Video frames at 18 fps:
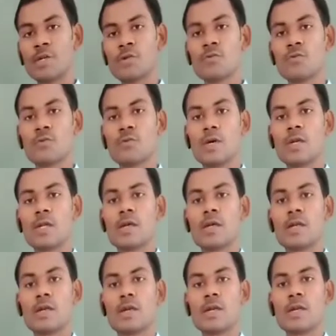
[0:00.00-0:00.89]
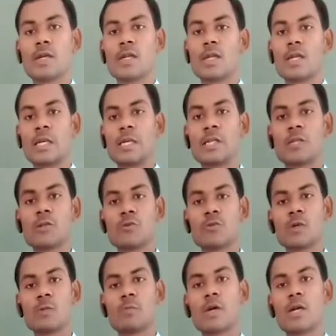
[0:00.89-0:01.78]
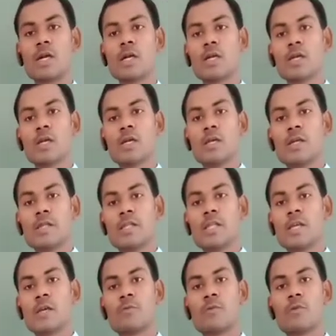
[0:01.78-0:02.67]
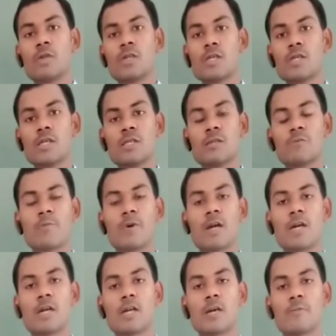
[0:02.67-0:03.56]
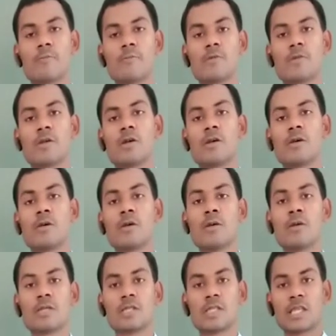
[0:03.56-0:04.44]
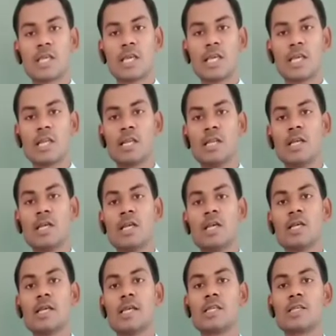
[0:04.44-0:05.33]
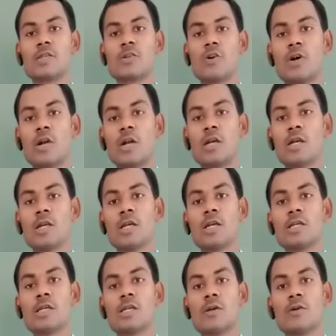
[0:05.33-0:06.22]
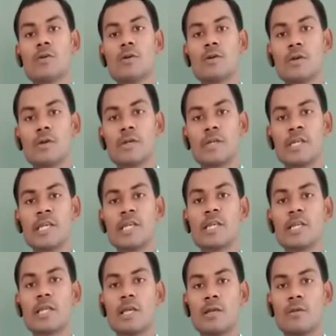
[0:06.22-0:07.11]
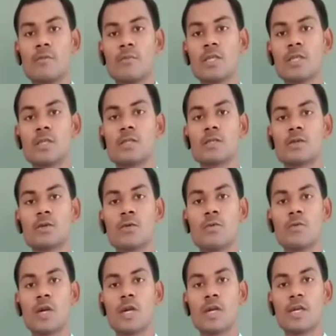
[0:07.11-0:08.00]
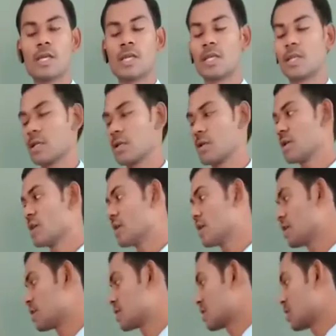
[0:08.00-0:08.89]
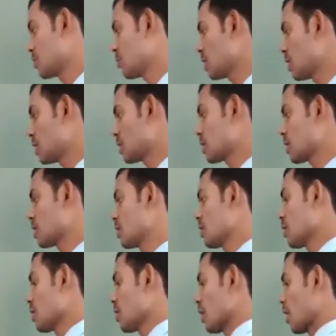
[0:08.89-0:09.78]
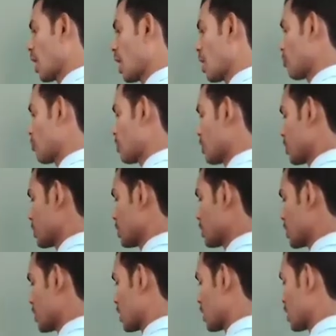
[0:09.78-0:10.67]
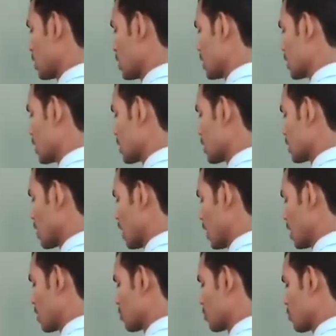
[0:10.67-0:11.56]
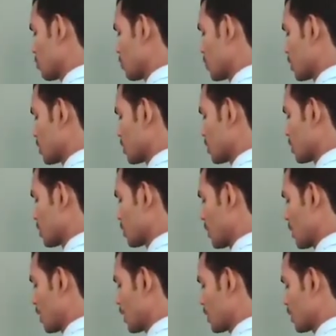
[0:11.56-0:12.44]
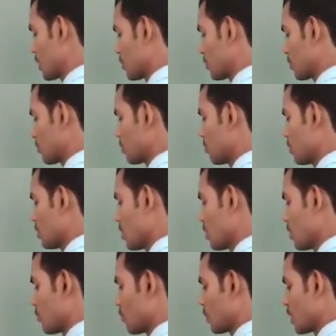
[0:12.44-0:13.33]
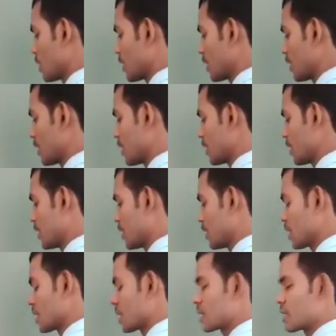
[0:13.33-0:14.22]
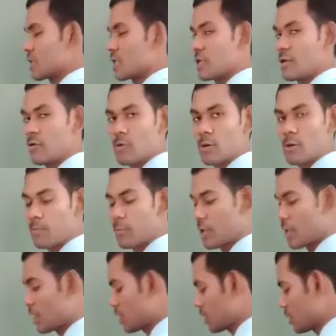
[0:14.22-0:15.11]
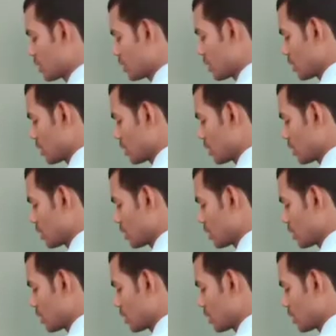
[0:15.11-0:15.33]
into 180 equal part, therefore each part of the scale is called degree, means 1 degree. Similarly, outer scale is also further divided into 180 equal part,